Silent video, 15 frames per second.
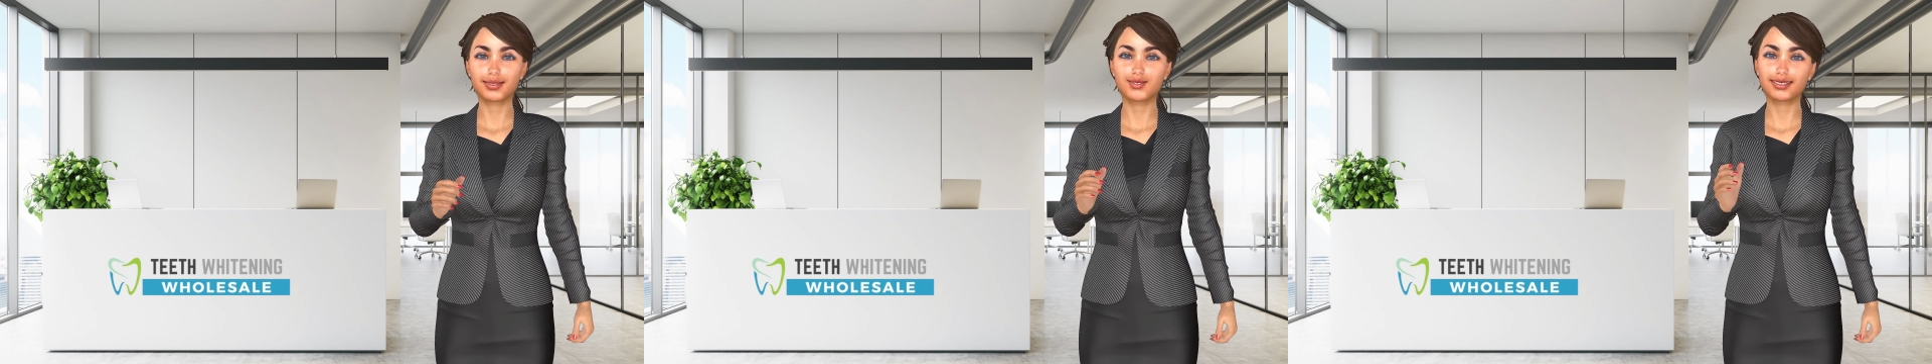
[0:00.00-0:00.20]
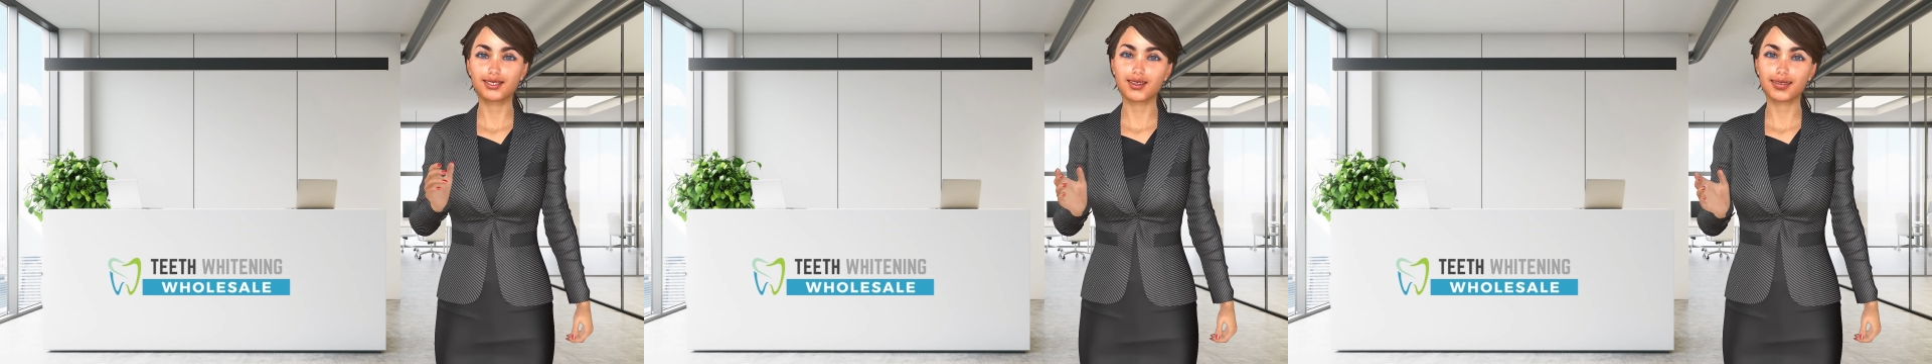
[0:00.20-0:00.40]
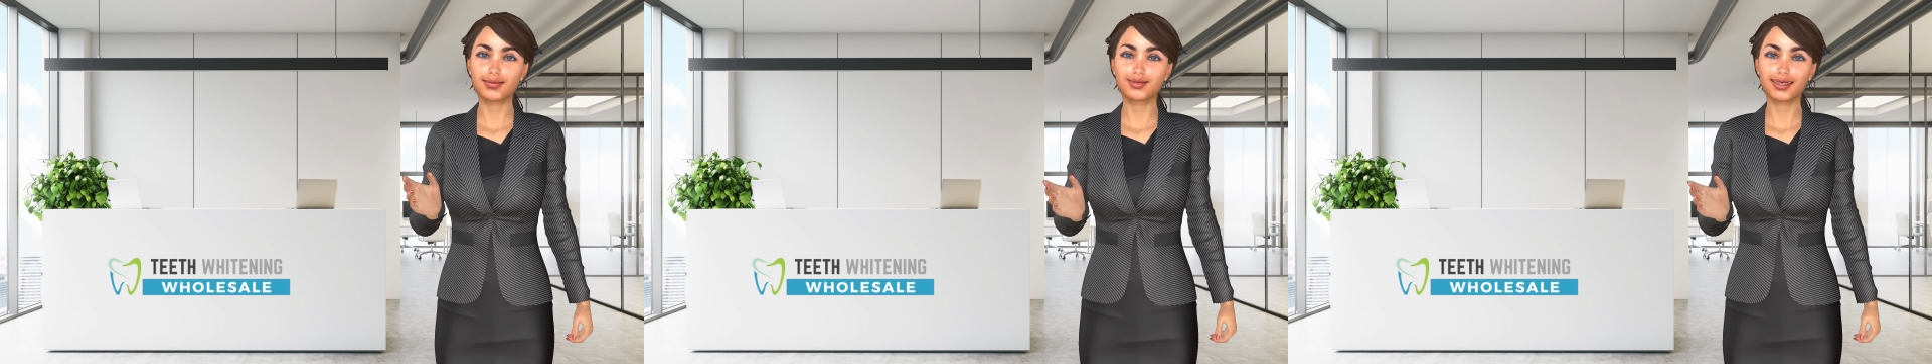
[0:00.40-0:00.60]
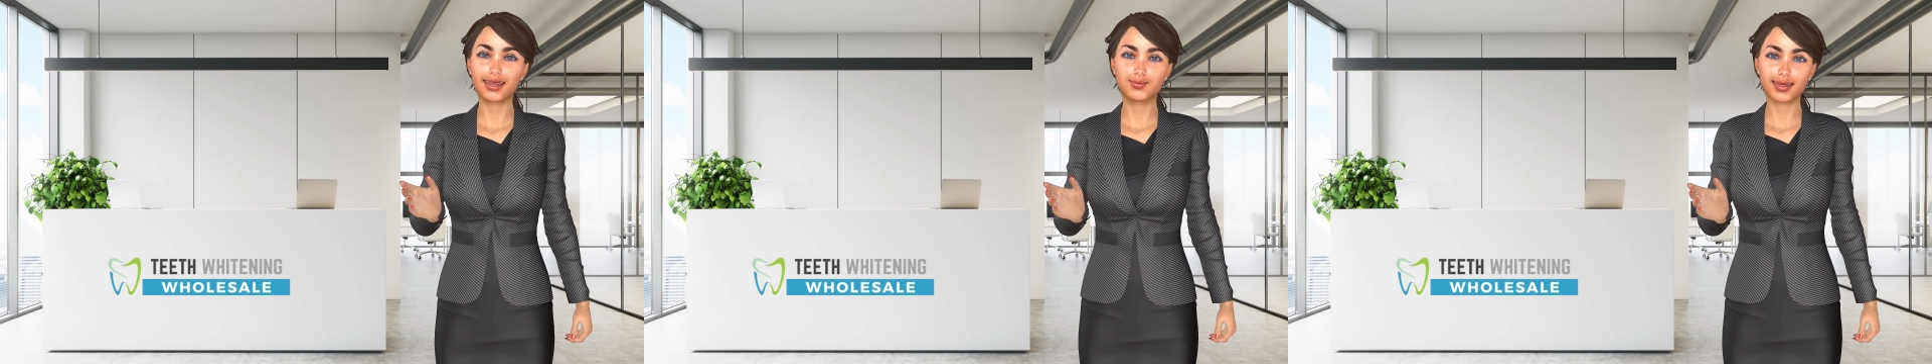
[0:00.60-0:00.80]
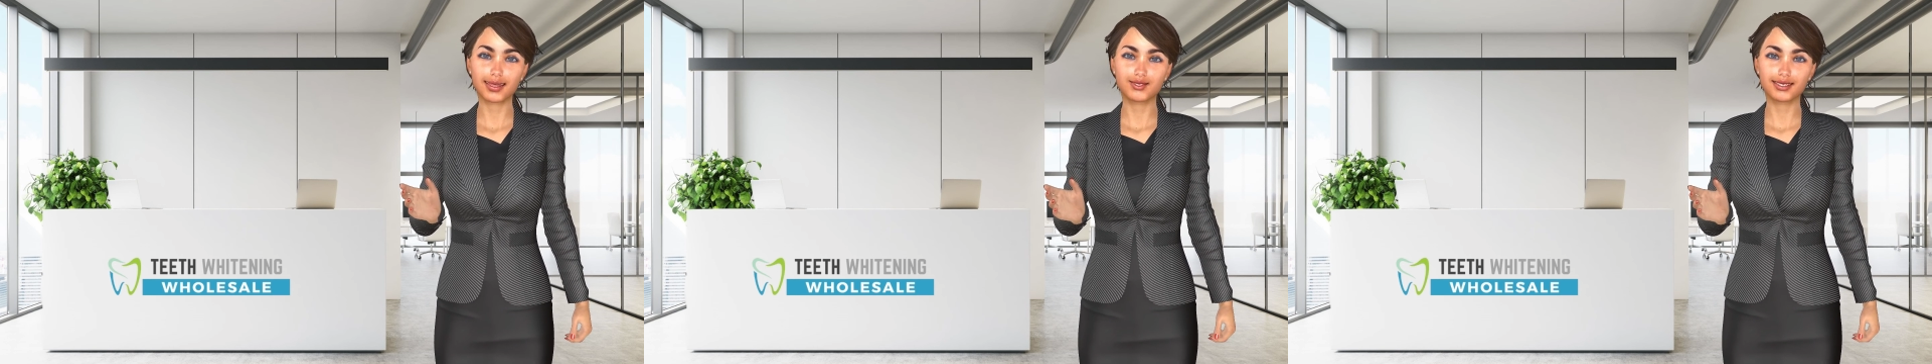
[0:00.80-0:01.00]
whitening
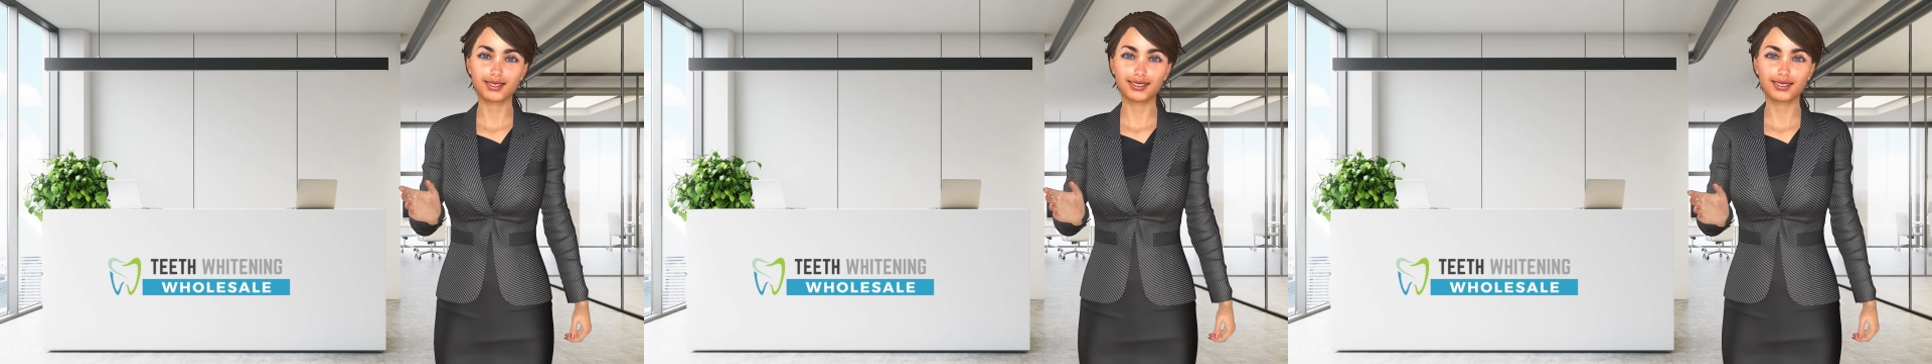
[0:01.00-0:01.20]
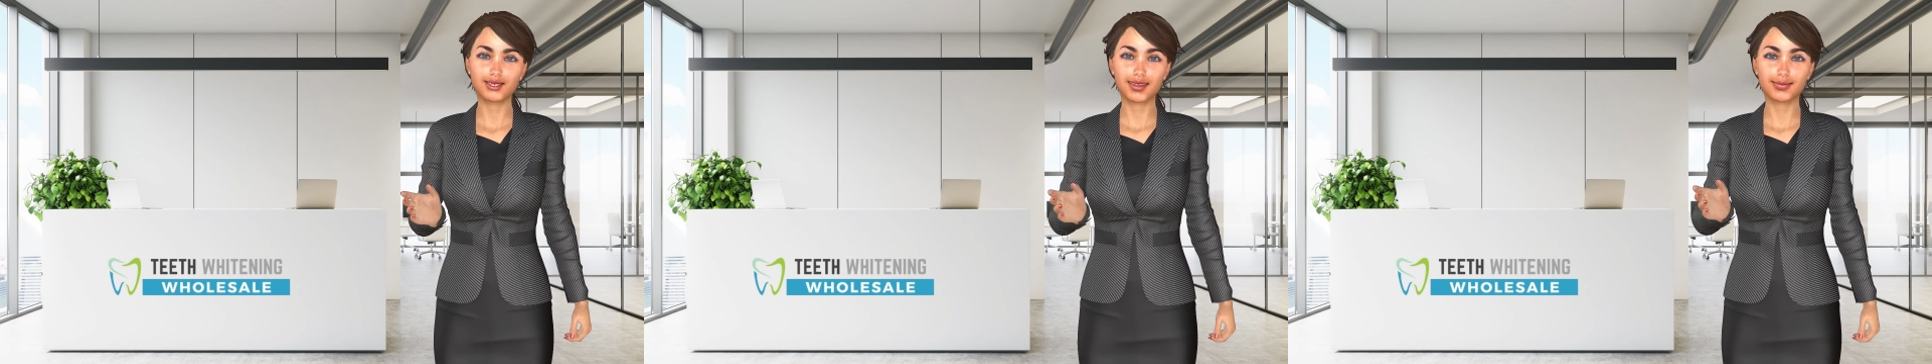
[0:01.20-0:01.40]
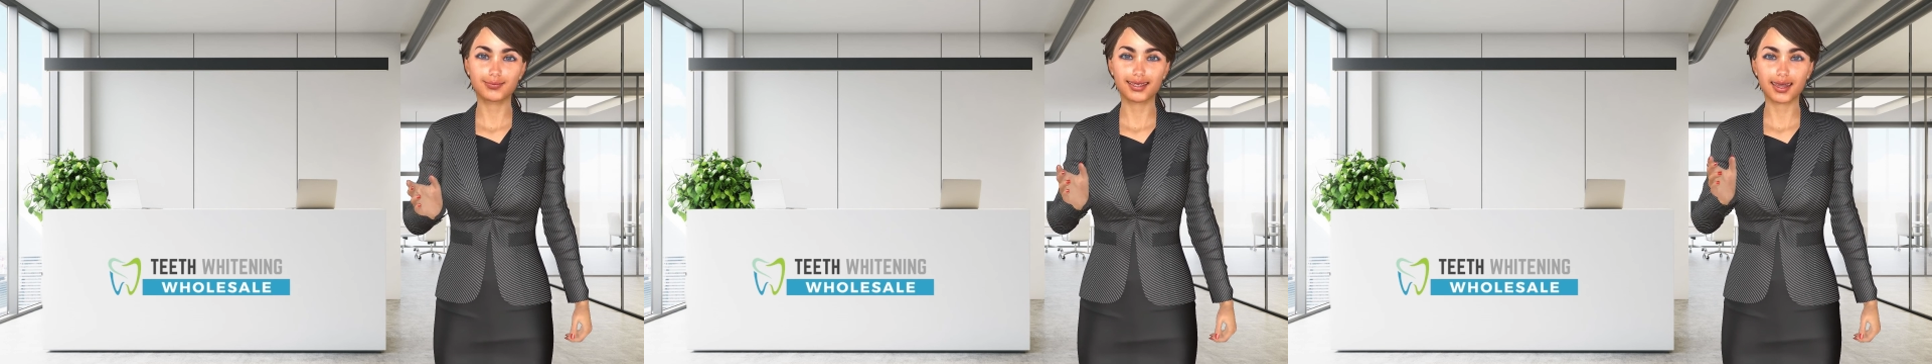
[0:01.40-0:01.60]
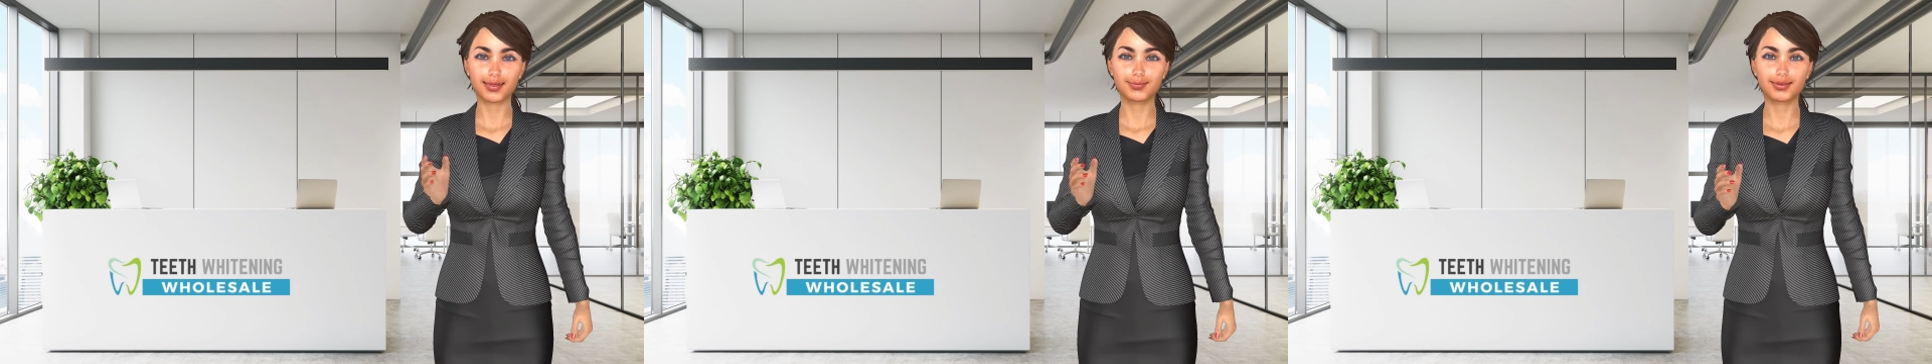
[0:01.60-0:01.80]
and grow your business